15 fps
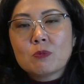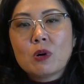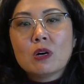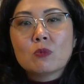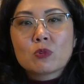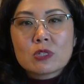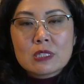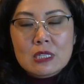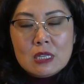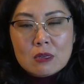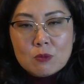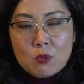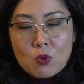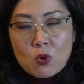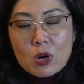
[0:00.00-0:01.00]
Well, we're
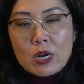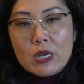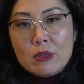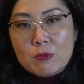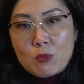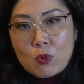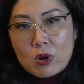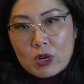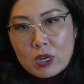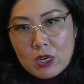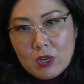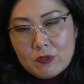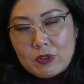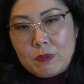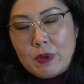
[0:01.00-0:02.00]
seeing more and more
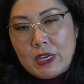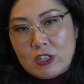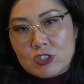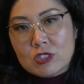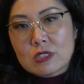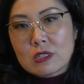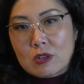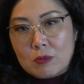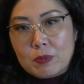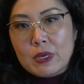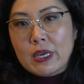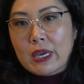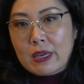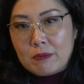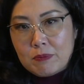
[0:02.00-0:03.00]
COVID patients that are
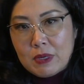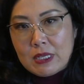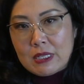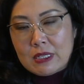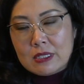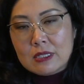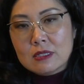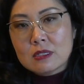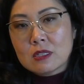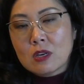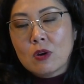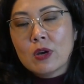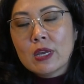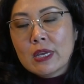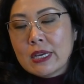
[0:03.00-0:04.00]
being admitted, and
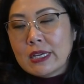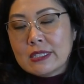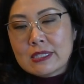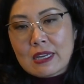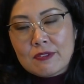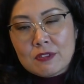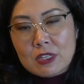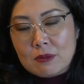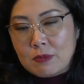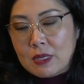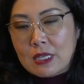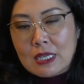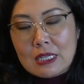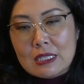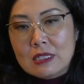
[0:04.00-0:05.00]
so it's definitely
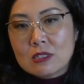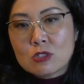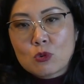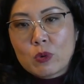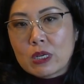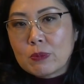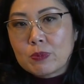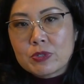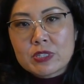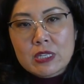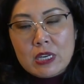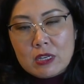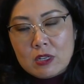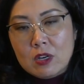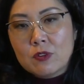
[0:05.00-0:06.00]
been at least
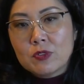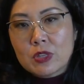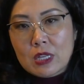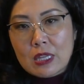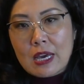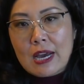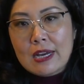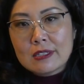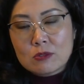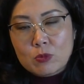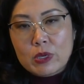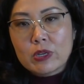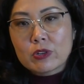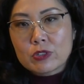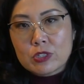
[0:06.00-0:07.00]
20% over the last
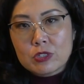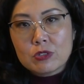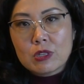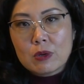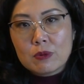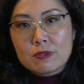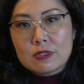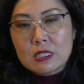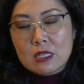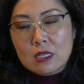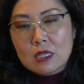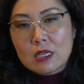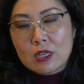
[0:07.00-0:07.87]
week or two that we've seen an